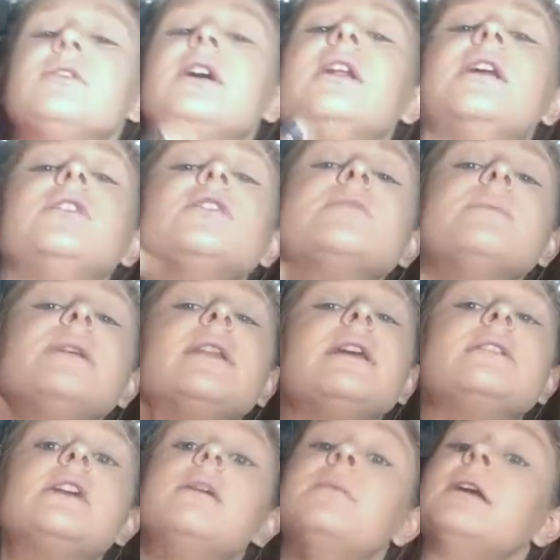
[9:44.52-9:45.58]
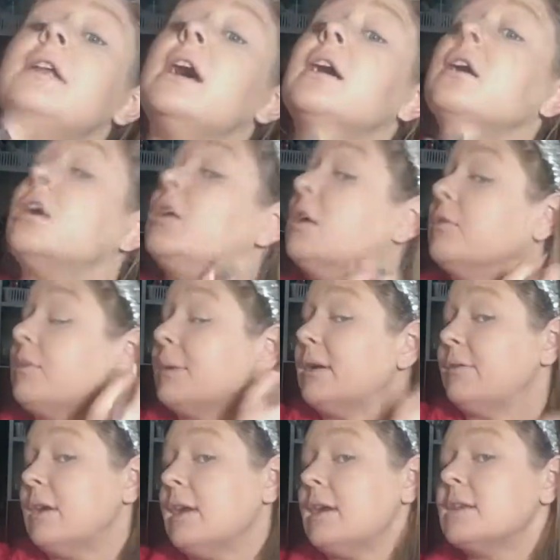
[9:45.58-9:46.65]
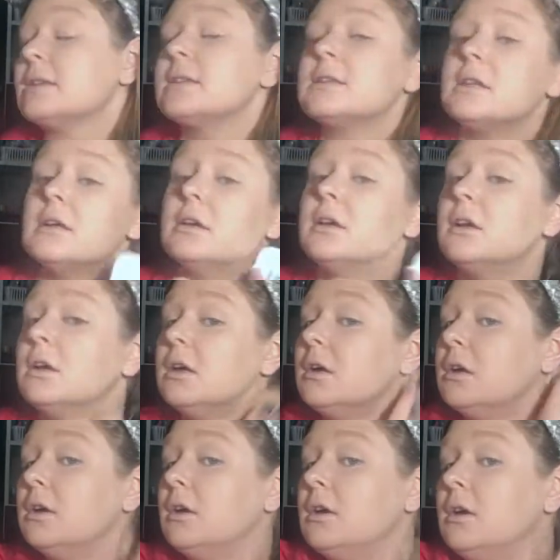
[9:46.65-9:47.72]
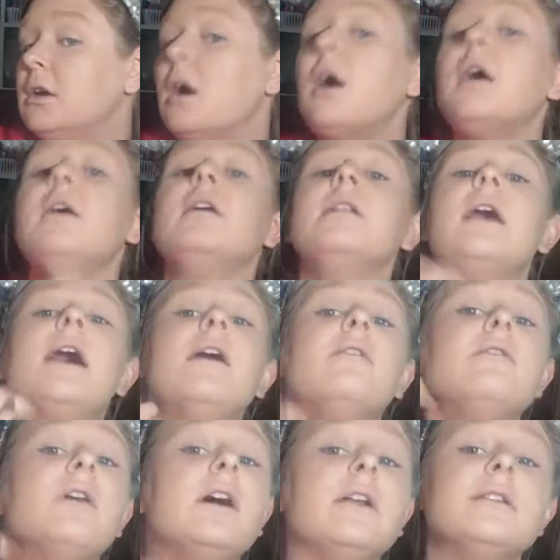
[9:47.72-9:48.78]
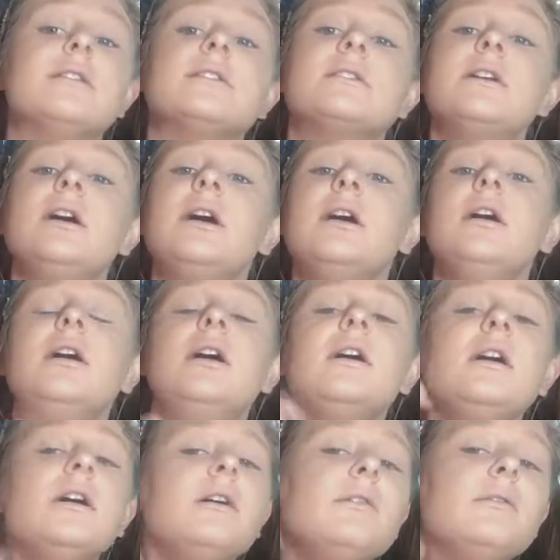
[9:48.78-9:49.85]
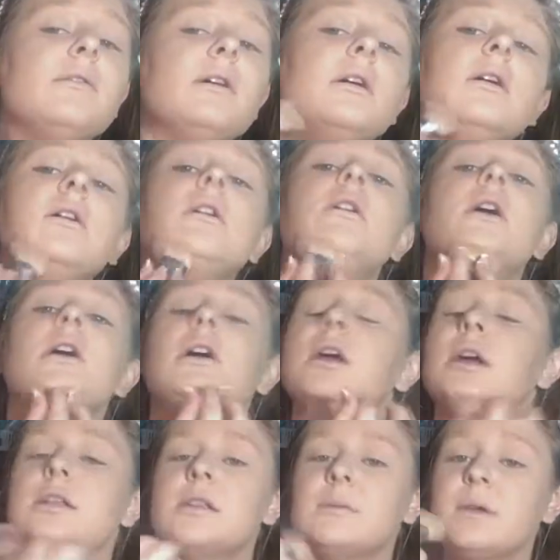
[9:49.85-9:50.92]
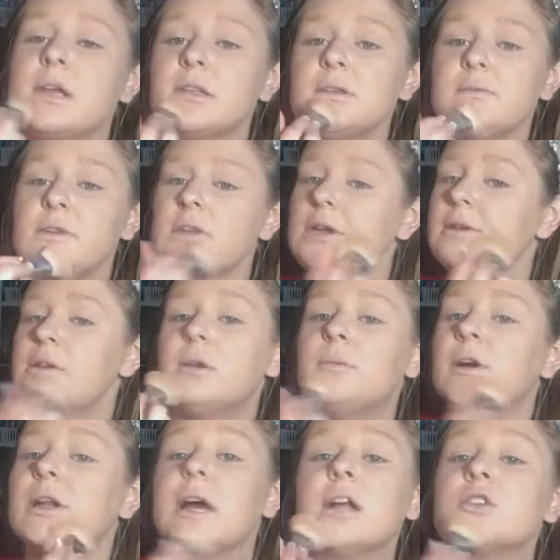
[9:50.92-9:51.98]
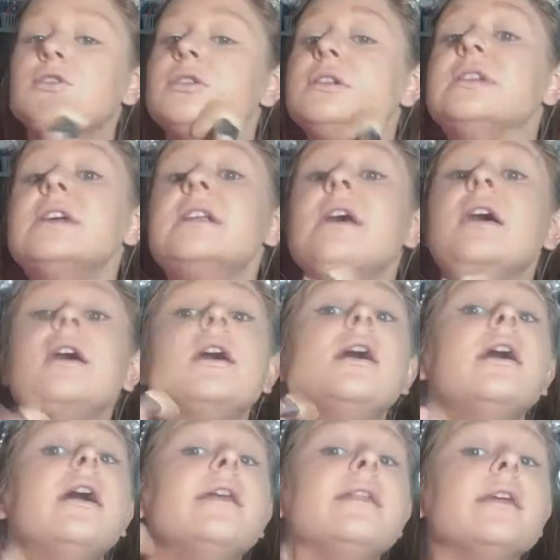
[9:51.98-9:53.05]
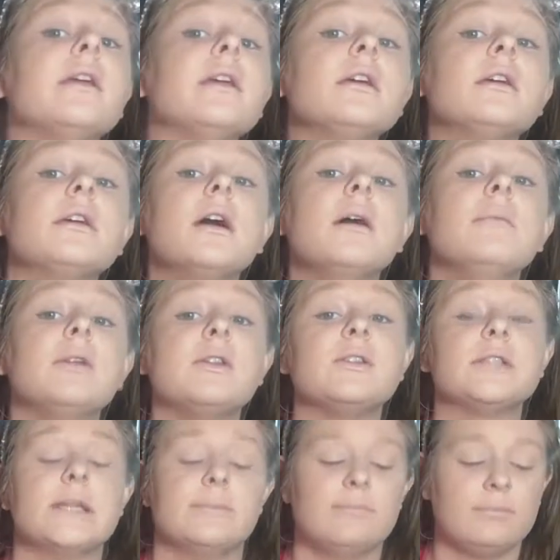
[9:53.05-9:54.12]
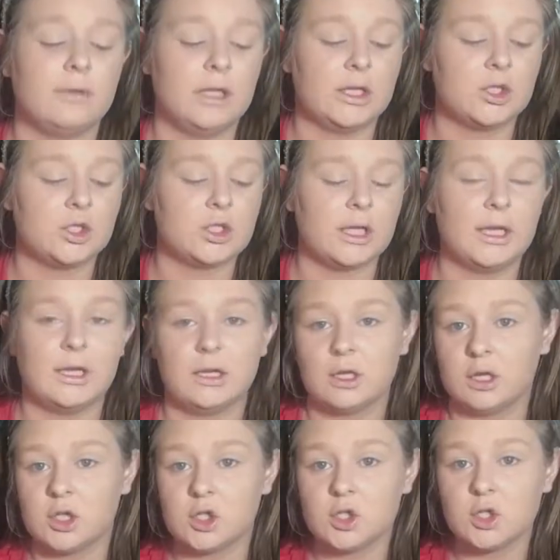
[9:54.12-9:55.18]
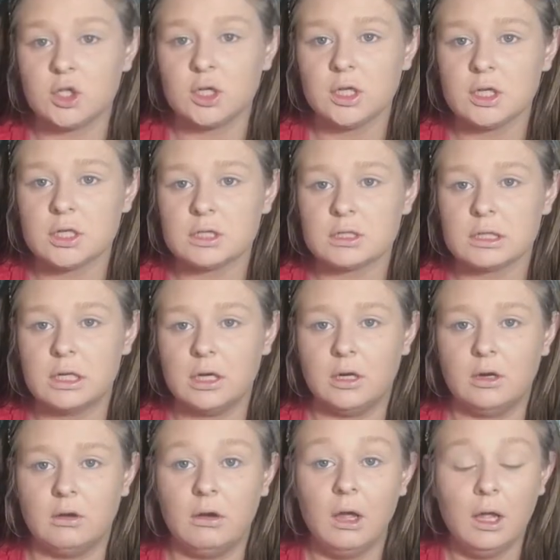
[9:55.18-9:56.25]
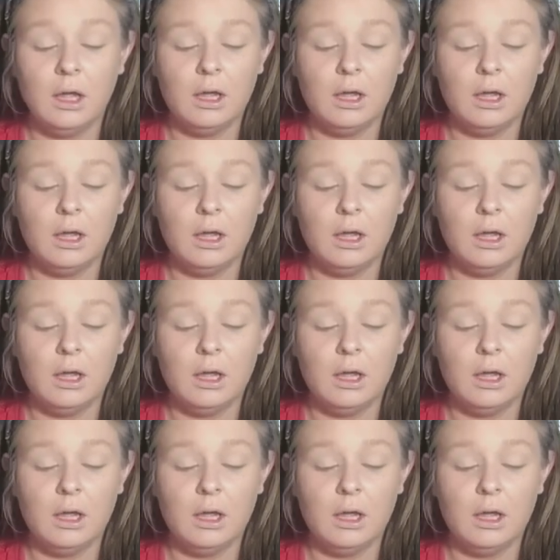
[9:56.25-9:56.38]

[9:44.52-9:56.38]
yeah, and I just bring that down my neck, all over my face, all of that fun stuff. And so because I'm feeling a little more natural today, I think I'm gonna skip blush and contour. So